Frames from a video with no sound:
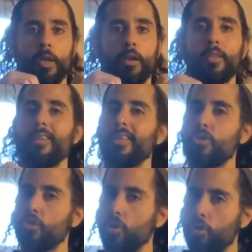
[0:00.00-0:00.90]
And it's not a
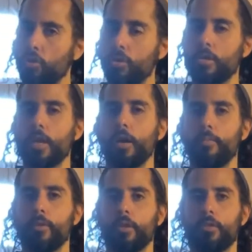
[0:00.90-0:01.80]
circle because the
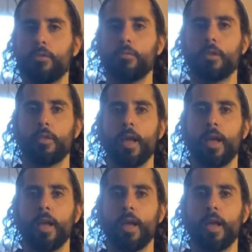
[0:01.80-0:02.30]
elbow doesn't